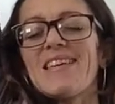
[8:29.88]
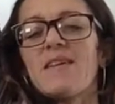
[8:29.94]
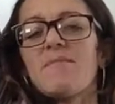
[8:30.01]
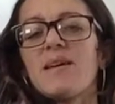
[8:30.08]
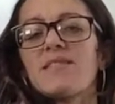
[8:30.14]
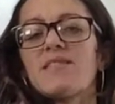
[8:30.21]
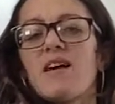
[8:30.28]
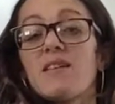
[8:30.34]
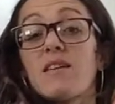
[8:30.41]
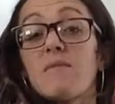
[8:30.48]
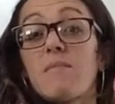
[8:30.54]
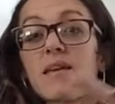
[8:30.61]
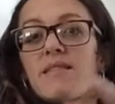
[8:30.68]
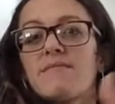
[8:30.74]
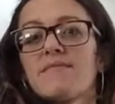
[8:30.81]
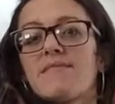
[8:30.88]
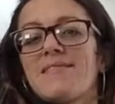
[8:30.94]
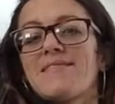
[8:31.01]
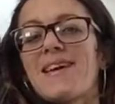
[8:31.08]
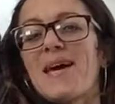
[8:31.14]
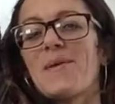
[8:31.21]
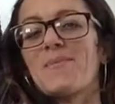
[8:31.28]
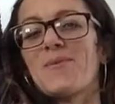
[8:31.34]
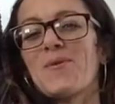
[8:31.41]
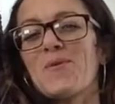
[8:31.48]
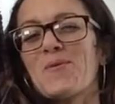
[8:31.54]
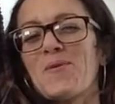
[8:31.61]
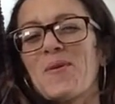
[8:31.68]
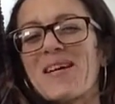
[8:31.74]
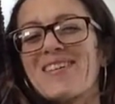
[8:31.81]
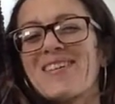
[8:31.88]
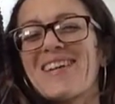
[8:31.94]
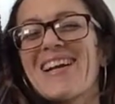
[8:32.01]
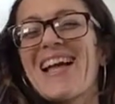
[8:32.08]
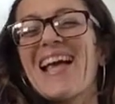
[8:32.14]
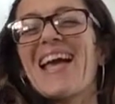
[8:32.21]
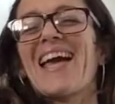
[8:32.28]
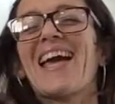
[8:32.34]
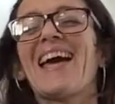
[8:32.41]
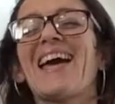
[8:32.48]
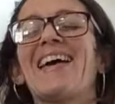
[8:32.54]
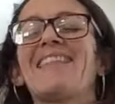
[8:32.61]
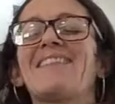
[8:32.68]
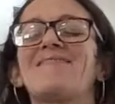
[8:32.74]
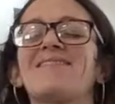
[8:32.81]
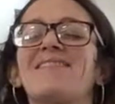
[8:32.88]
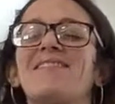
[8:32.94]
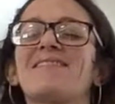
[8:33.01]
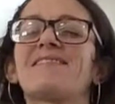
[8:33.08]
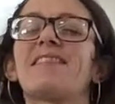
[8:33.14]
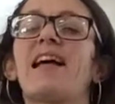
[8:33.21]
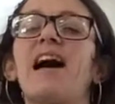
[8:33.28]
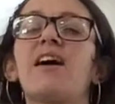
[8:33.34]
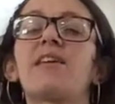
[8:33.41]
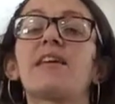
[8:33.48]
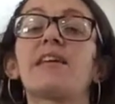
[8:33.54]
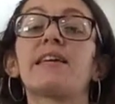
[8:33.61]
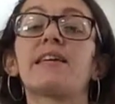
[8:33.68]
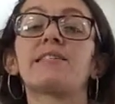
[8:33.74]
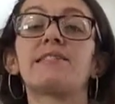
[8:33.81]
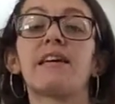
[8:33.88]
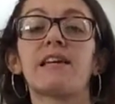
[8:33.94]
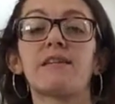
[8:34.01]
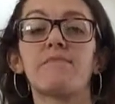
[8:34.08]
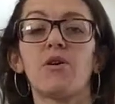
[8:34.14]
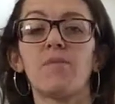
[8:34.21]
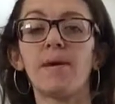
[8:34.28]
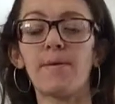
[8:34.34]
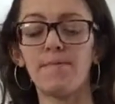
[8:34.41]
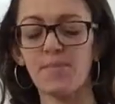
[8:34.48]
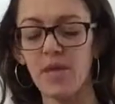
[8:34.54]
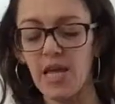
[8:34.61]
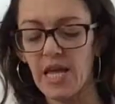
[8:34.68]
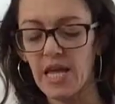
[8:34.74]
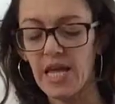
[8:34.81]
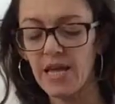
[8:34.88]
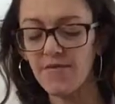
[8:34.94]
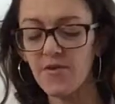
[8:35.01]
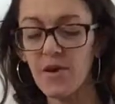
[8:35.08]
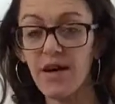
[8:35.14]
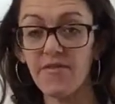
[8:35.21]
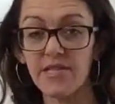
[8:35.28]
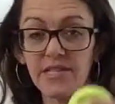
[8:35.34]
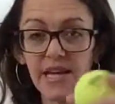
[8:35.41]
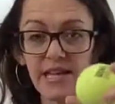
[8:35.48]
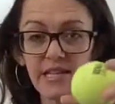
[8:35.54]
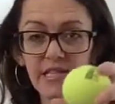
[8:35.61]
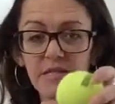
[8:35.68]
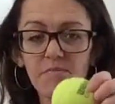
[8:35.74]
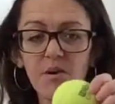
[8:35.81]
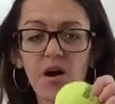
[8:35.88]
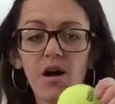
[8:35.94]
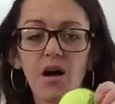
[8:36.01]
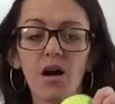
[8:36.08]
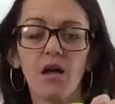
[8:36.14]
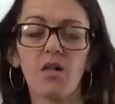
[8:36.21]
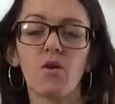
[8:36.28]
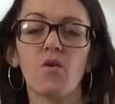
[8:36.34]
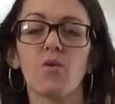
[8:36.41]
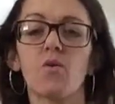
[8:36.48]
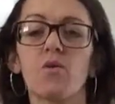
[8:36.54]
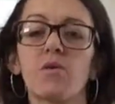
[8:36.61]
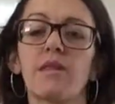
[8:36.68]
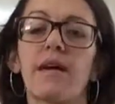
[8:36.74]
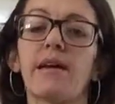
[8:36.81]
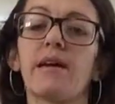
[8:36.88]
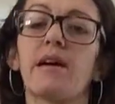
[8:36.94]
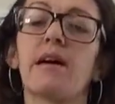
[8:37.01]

And my talking makes the time go quicker. And then release it out, and again, take a moment. If you have a tennis ball or like